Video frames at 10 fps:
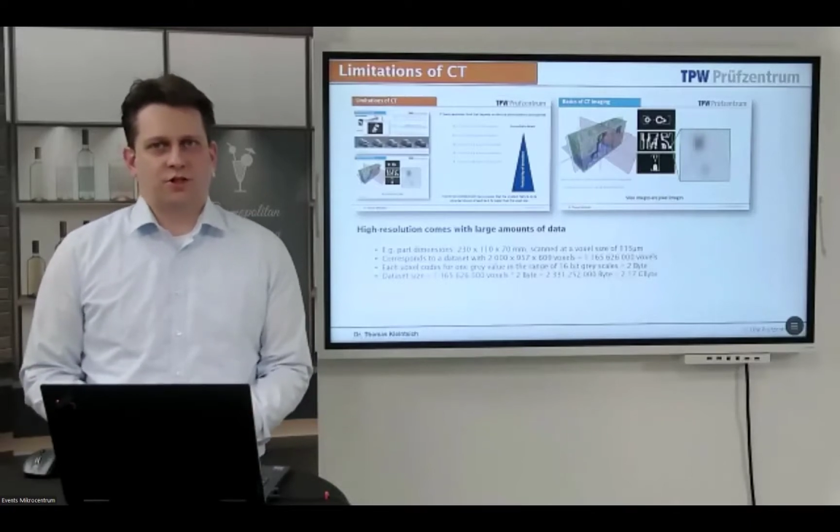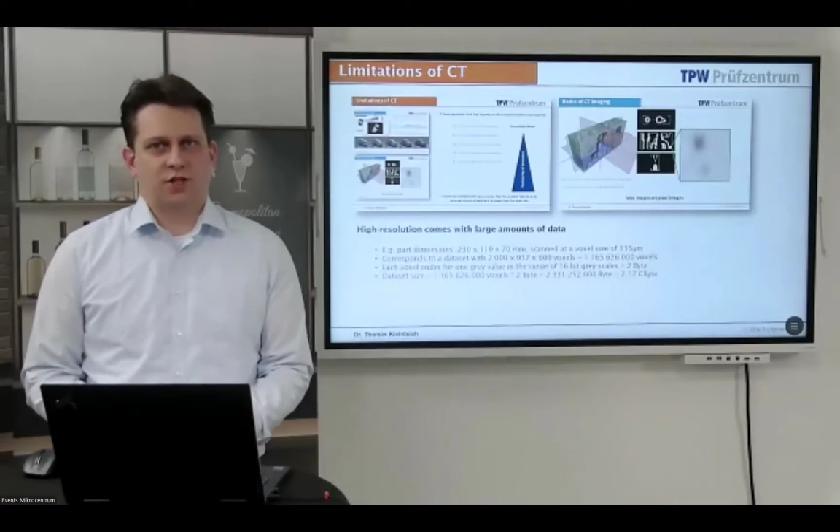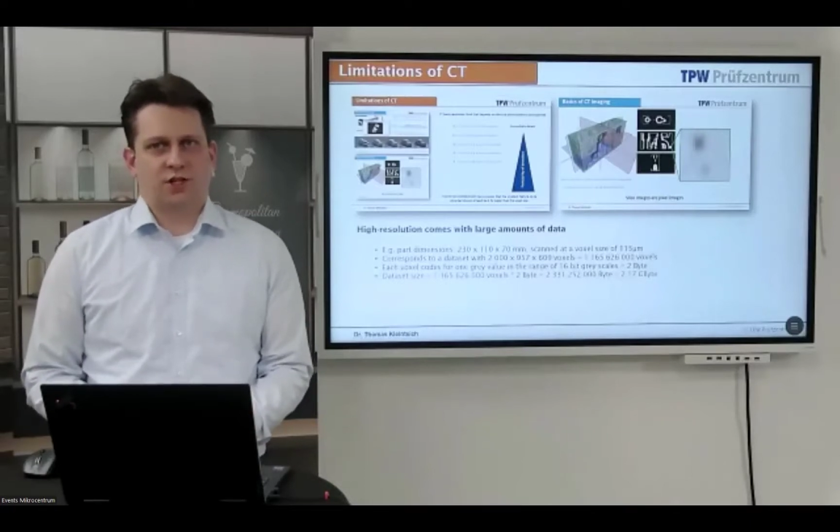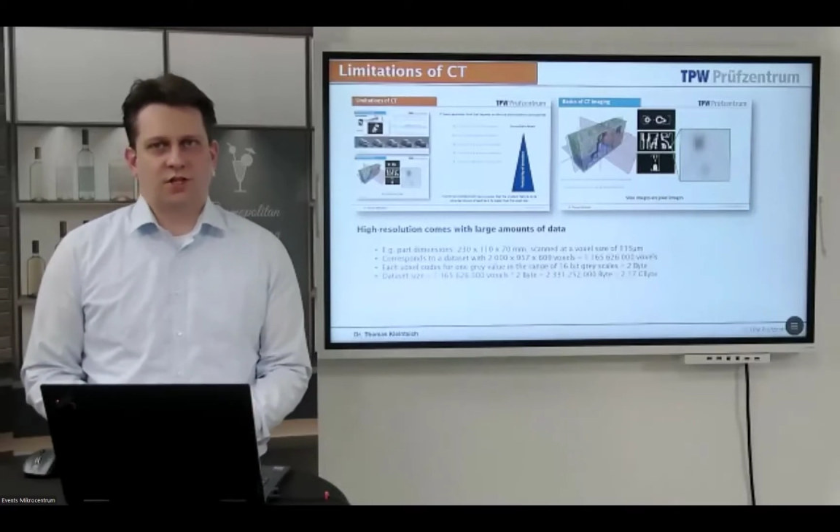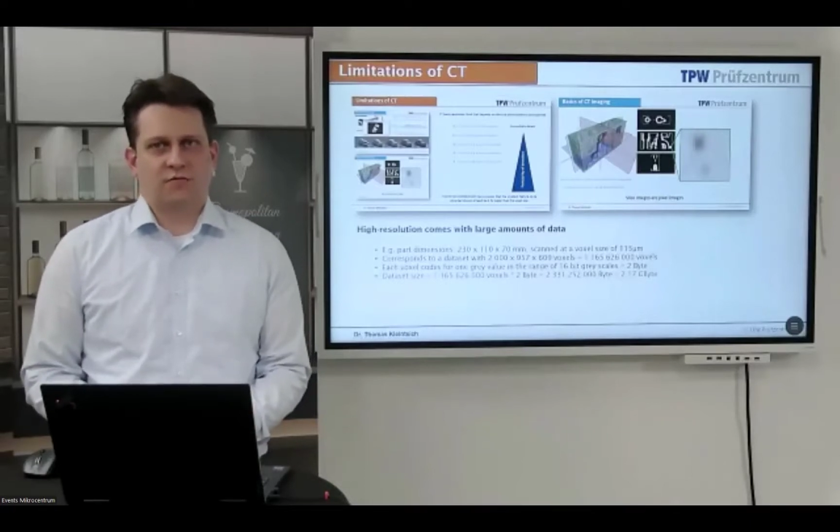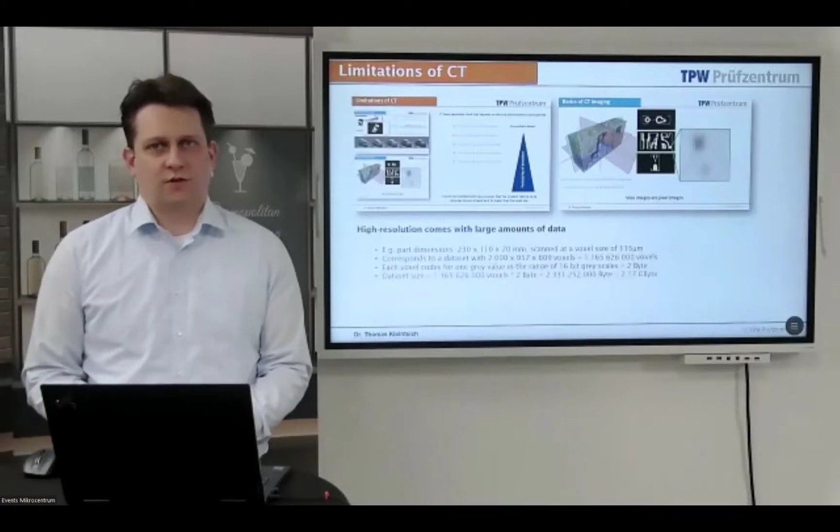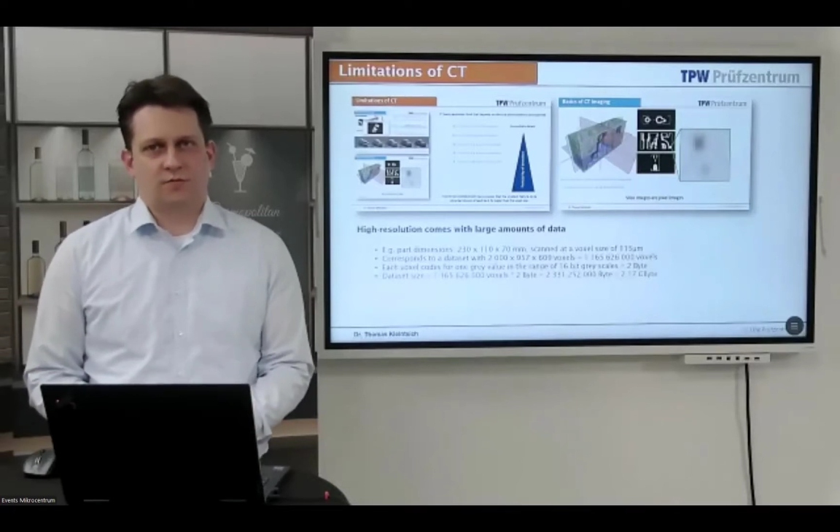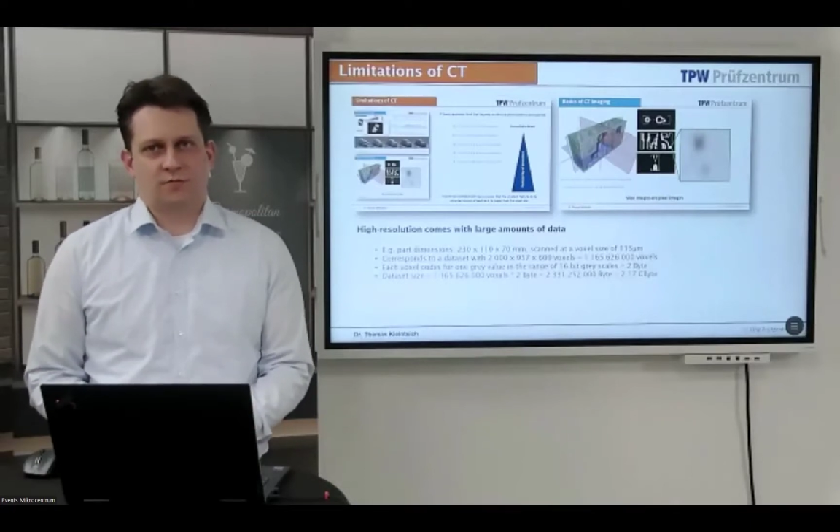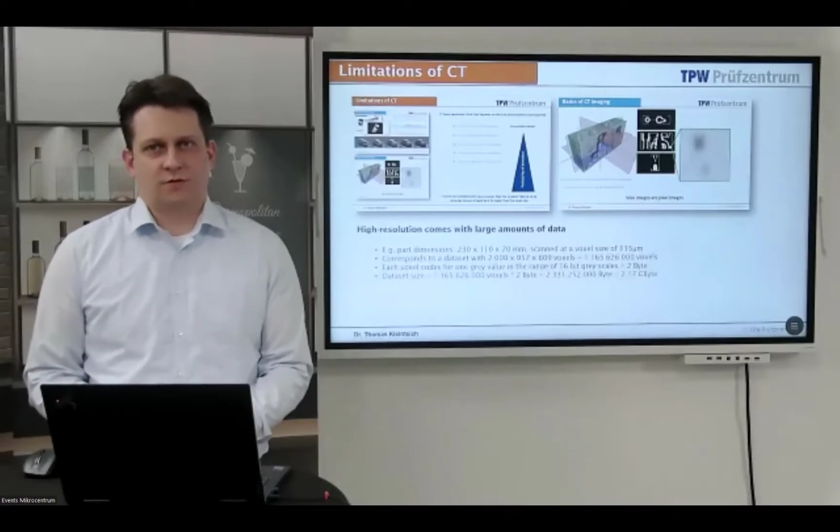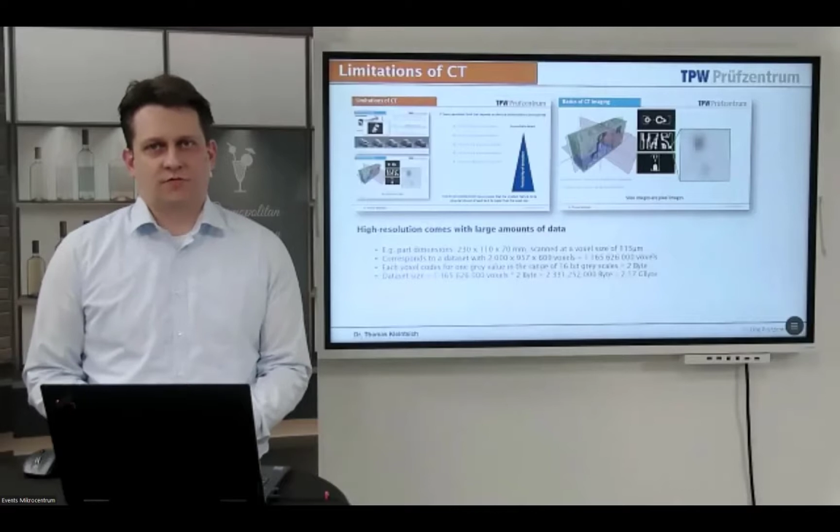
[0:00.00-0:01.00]
shared
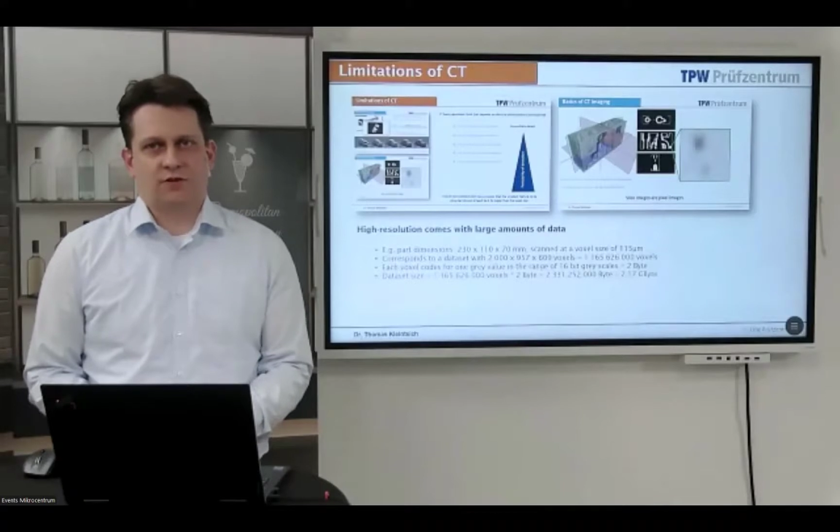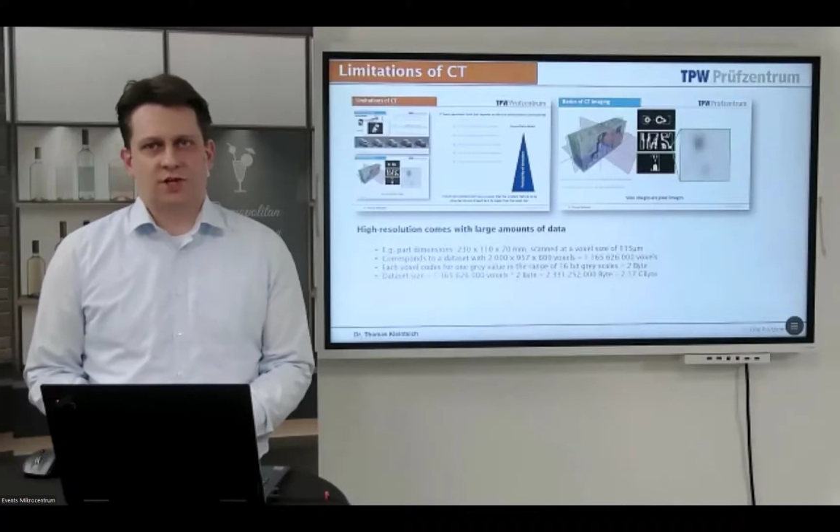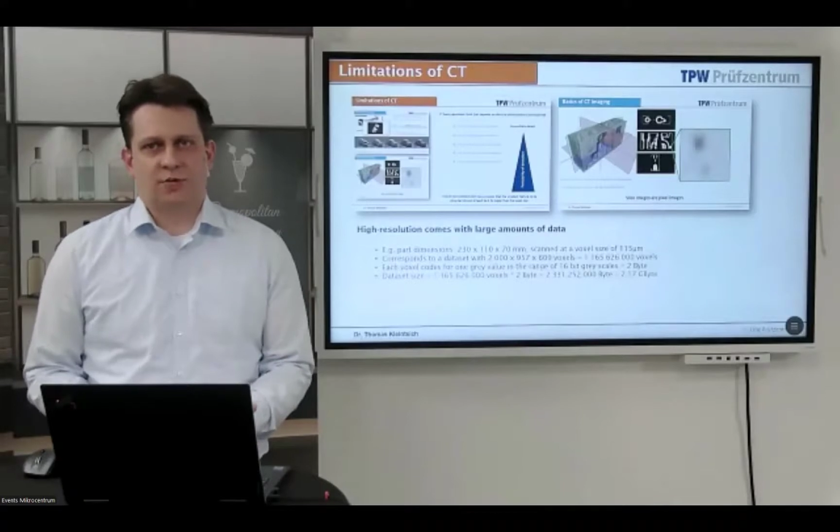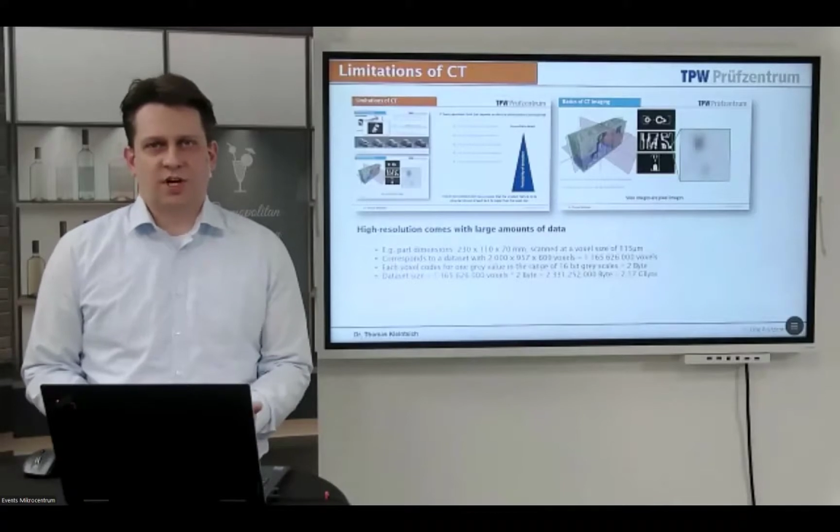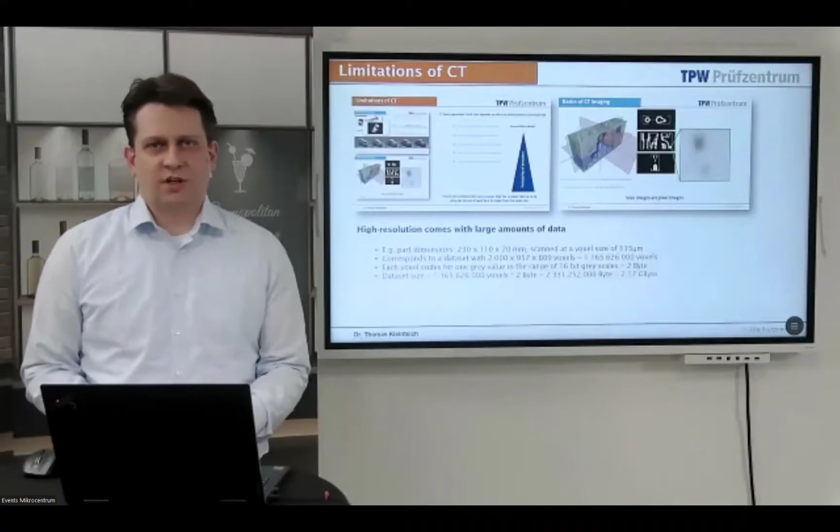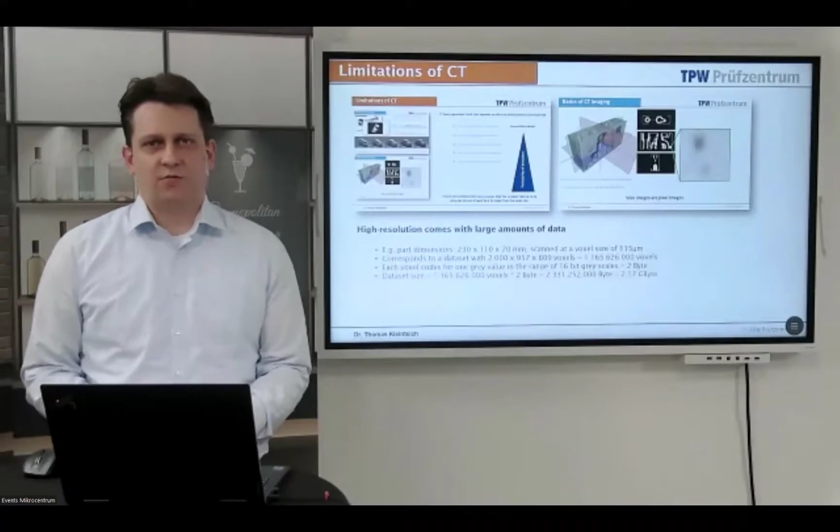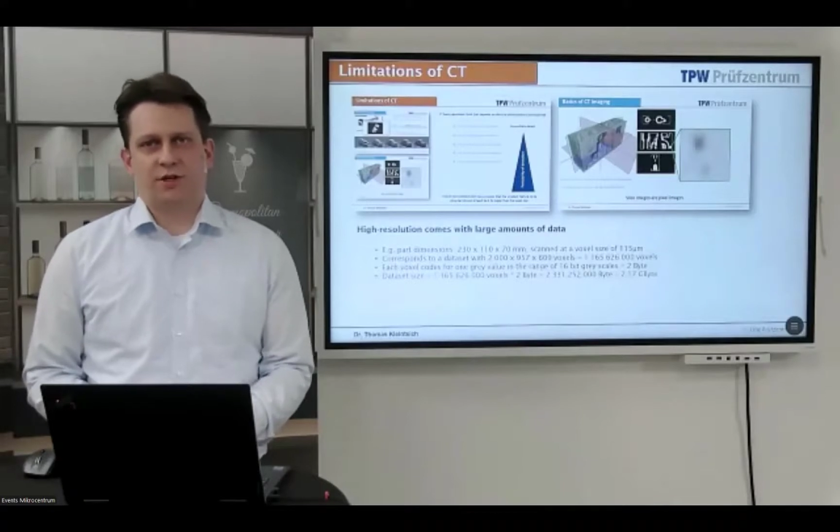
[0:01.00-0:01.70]
with an email,